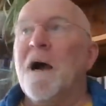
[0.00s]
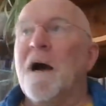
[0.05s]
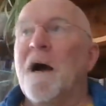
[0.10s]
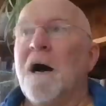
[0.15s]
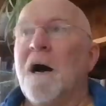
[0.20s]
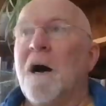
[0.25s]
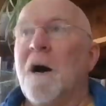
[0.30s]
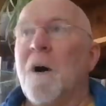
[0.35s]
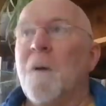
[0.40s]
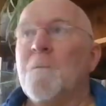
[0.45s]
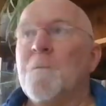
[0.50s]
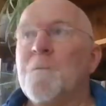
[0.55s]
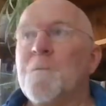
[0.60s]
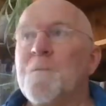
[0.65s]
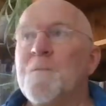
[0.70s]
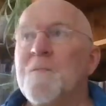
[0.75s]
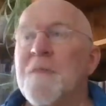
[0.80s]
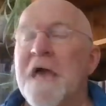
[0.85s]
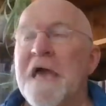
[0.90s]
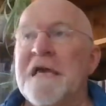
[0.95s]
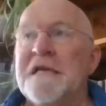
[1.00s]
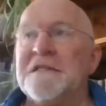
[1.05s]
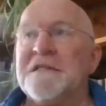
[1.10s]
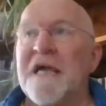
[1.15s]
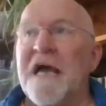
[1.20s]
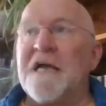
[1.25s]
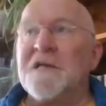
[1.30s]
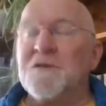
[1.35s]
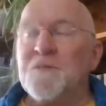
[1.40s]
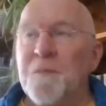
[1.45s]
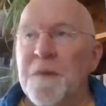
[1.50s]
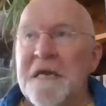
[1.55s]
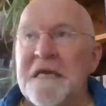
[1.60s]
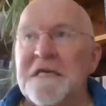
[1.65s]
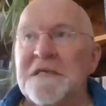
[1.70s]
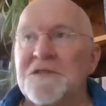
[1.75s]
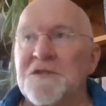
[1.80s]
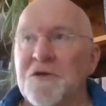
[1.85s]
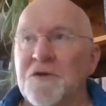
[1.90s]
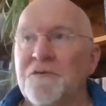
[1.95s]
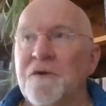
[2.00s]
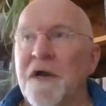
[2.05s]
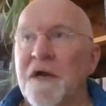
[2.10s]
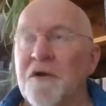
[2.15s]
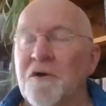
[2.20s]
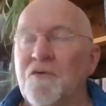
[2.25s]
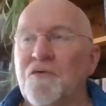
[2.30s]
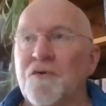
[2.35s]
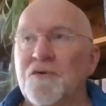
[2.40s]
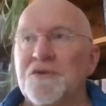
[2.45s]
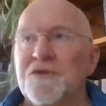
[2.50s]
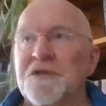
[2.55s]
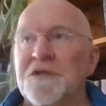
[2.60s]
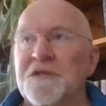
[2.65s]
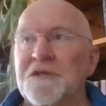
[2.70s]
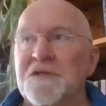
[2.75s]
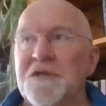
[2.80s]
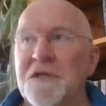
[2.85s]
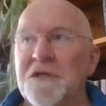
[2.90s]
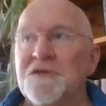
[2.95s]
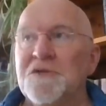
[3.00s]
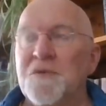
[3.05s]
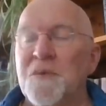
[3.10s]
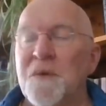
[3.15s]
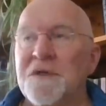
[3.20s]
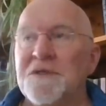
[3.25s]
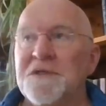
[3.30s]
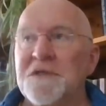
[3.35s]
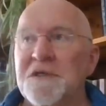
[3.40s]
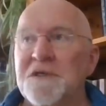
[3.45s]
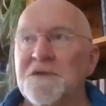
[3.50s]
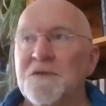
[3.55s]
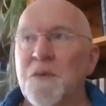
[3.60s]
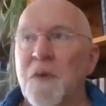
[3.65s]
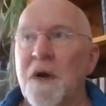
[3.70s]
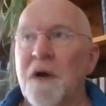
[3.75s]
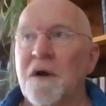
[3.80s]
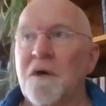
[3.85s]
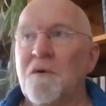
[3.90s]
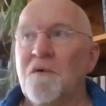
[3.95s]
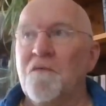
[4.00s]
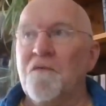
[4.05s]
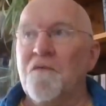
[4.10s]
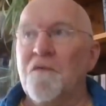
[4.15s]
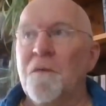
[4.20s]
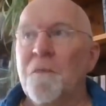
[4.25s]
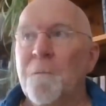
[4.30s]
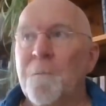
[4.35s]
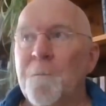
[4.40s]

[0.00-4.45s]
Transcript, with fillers: Um, it's as big as the Grand Crosses in 2012.